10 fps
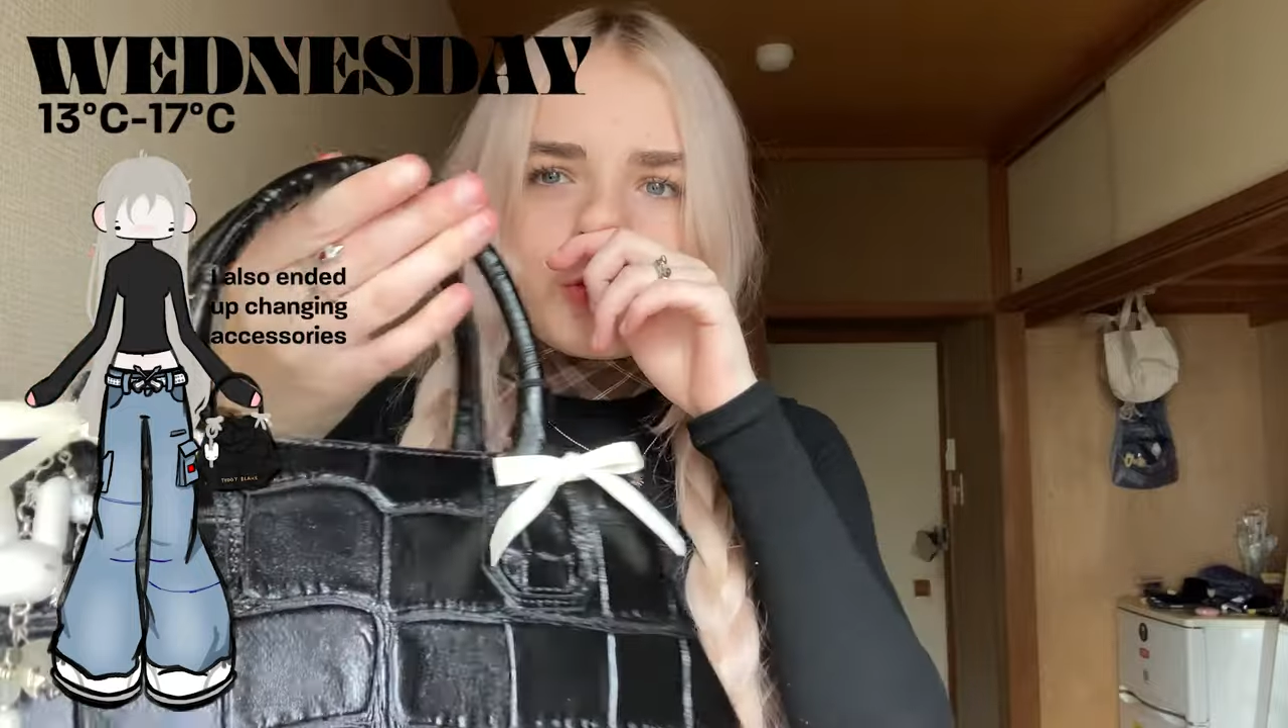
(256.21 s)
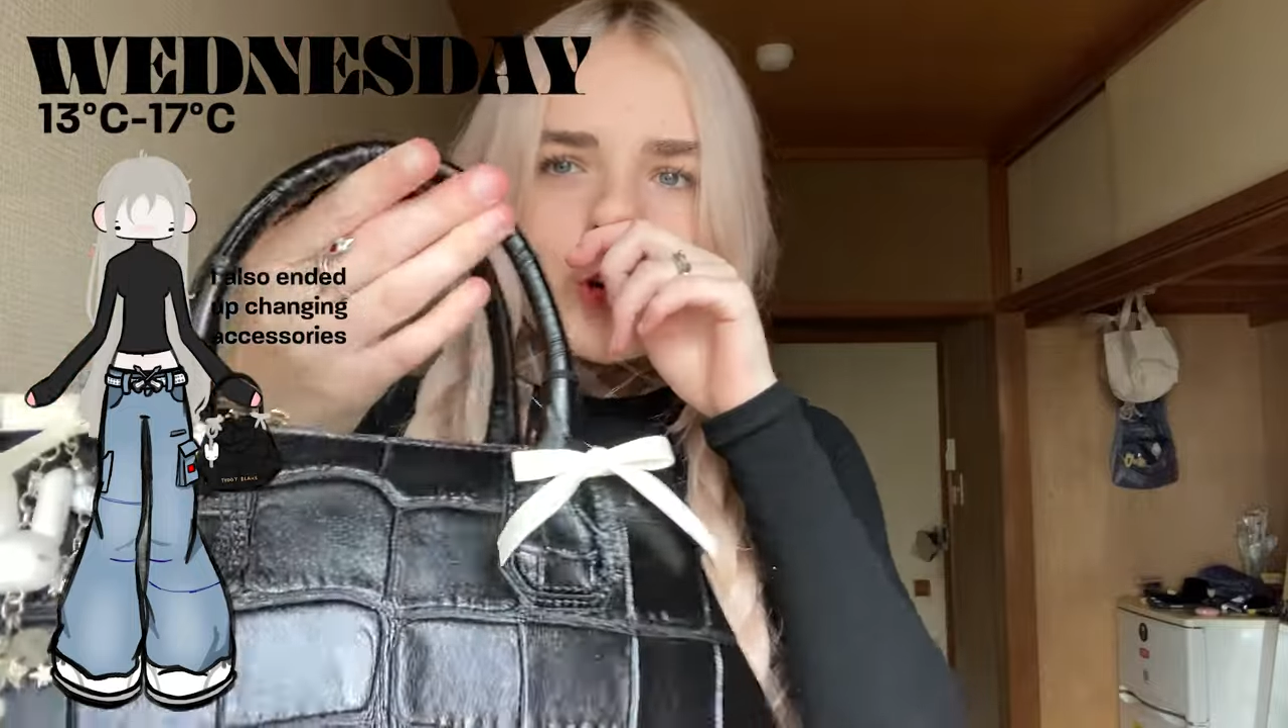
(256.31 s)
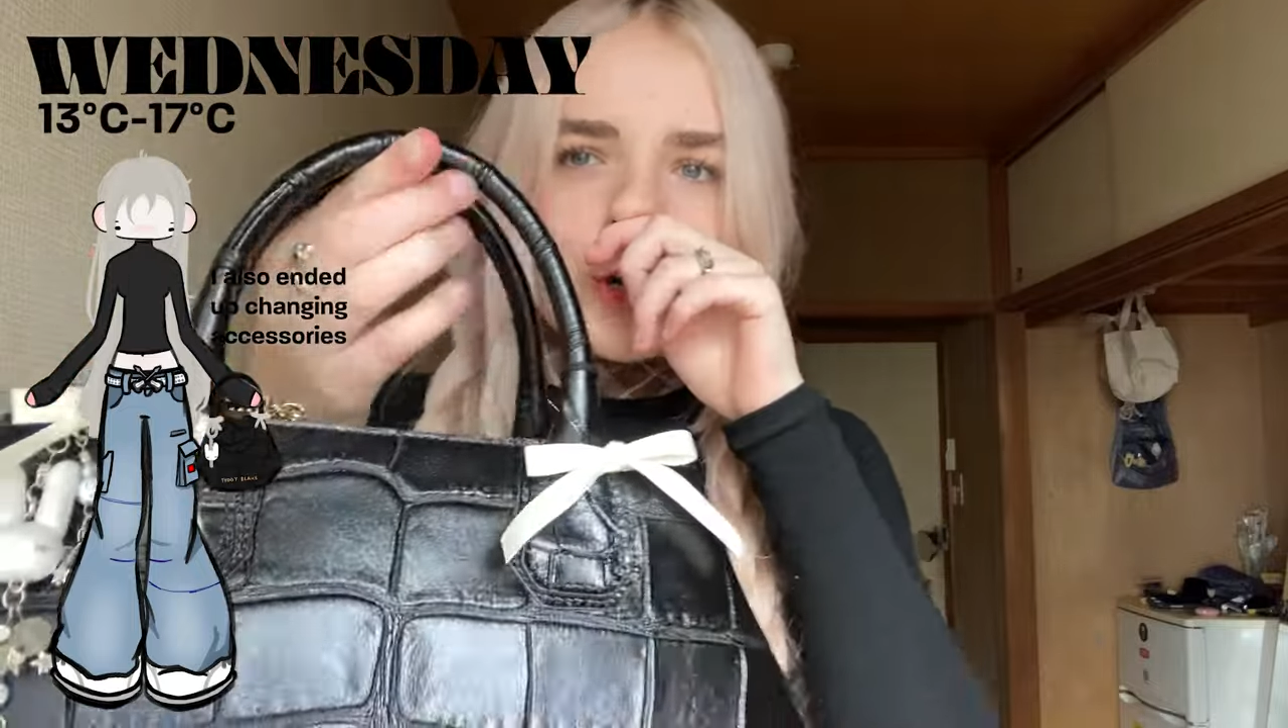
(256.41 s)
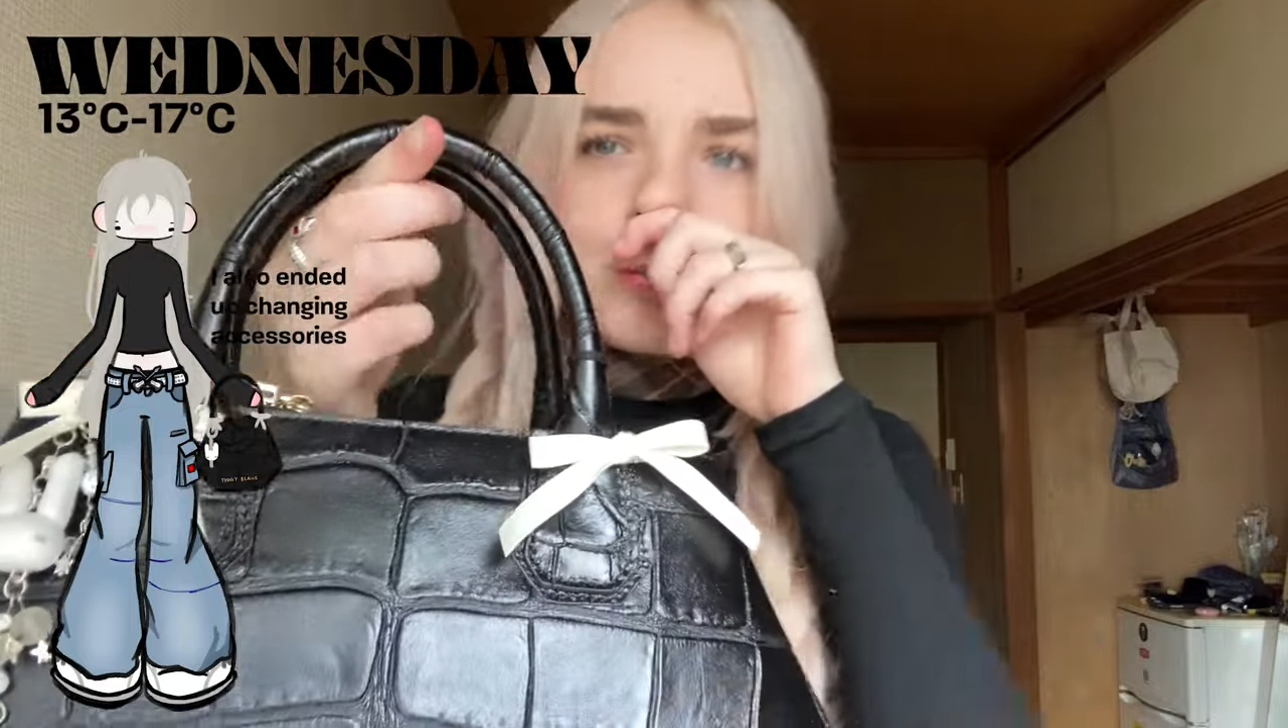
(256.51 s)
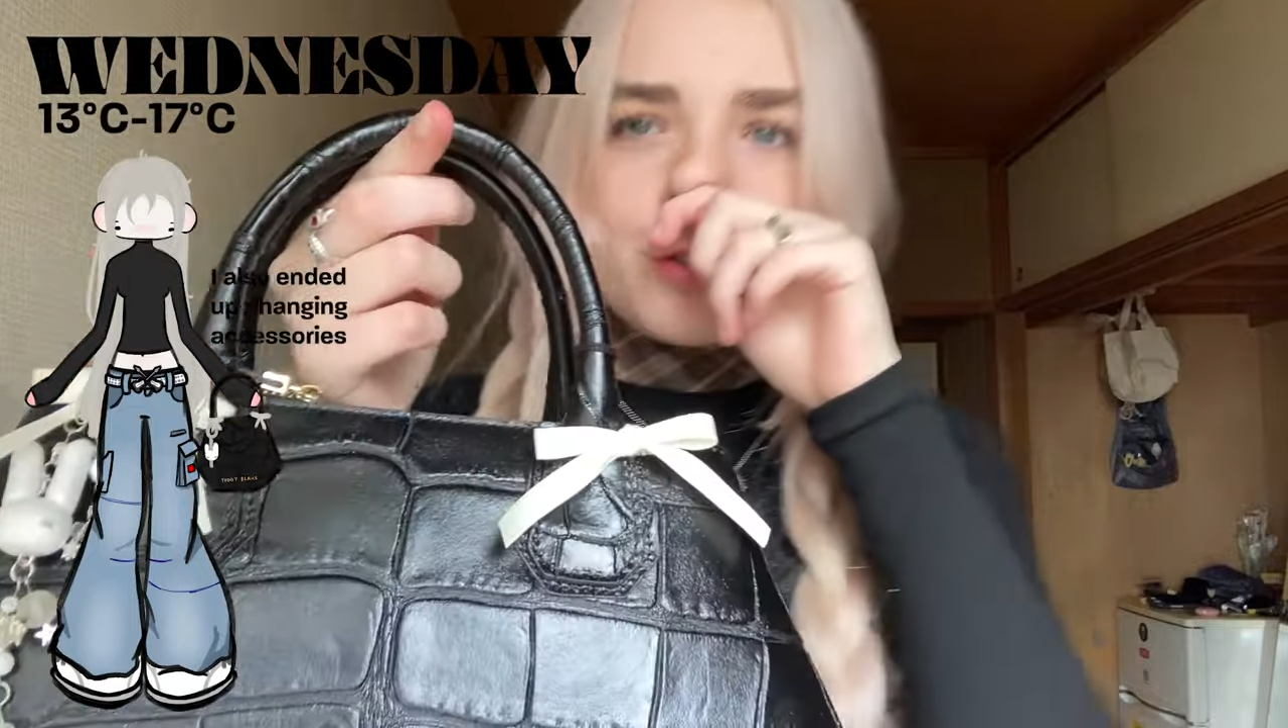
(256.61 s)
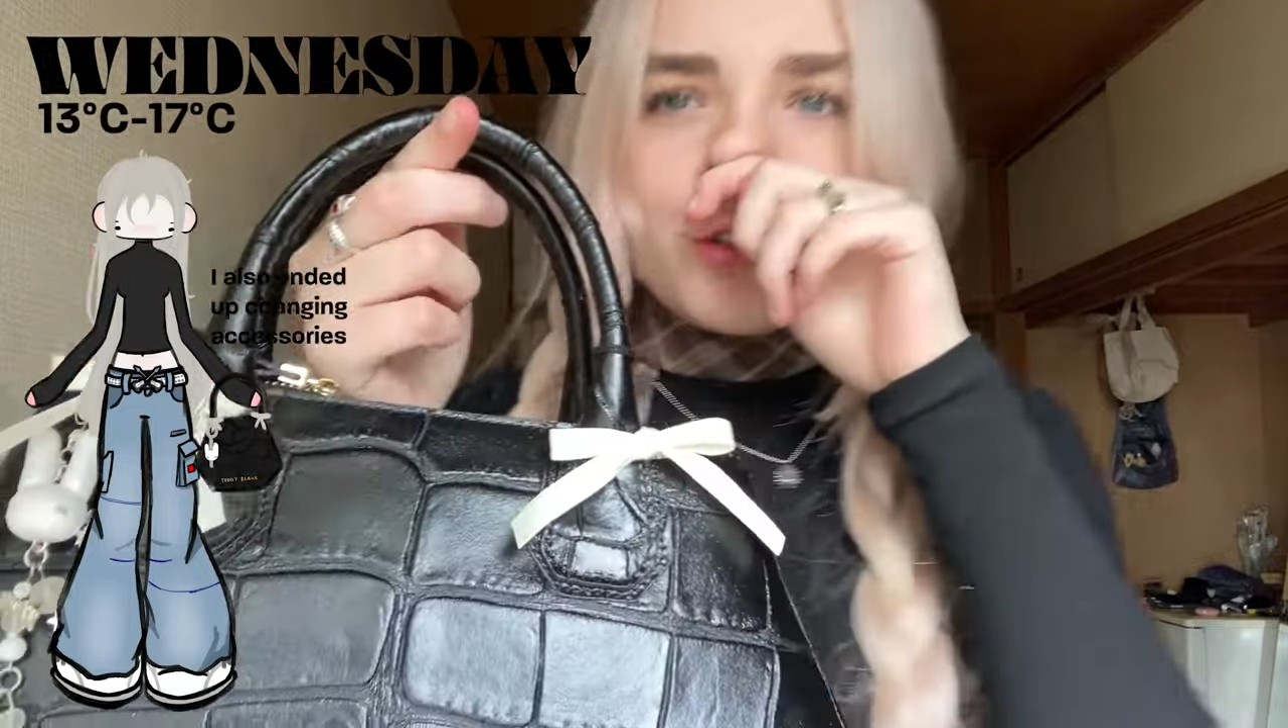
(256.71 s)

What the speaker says: charms